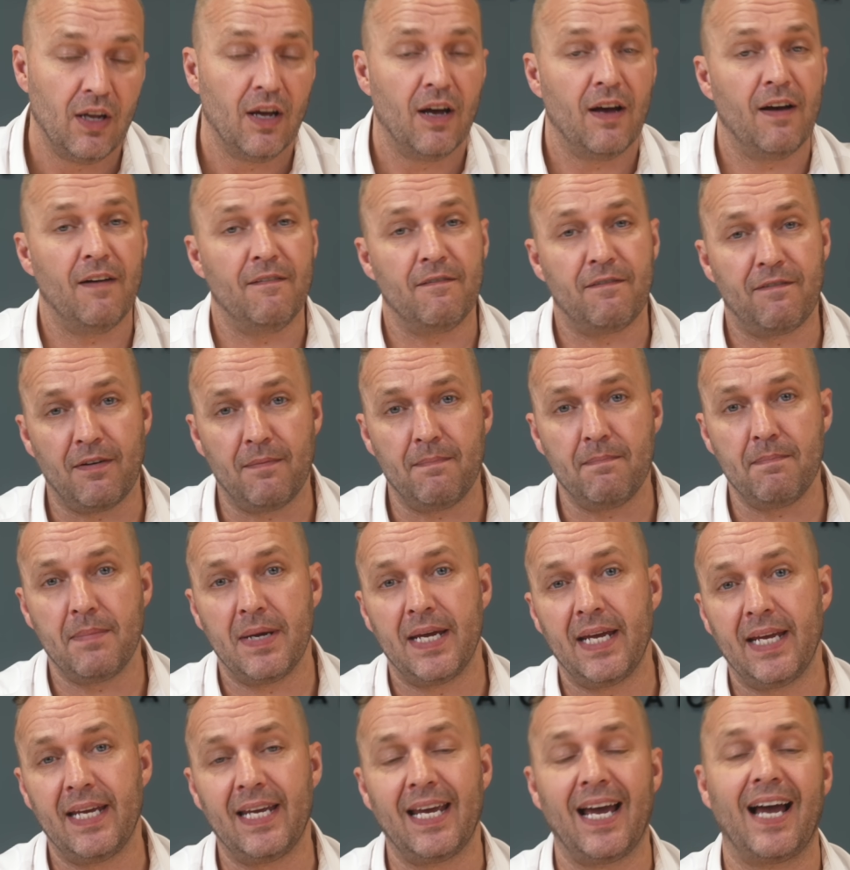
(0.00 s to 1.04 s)
And for
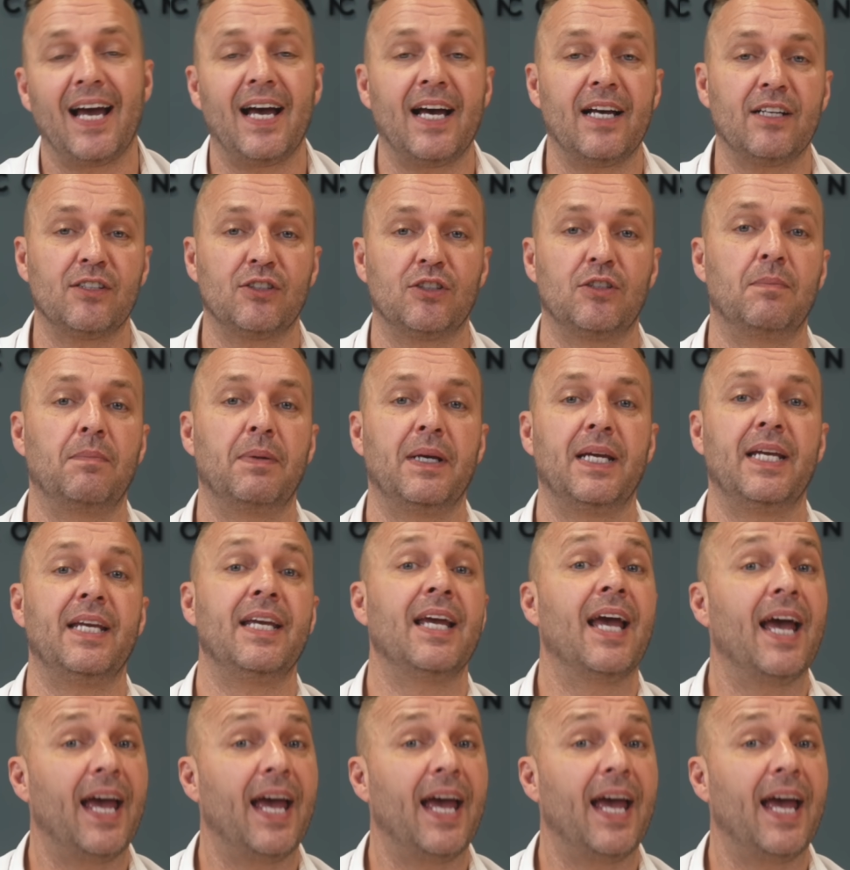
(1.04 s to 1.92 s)
me, it has to be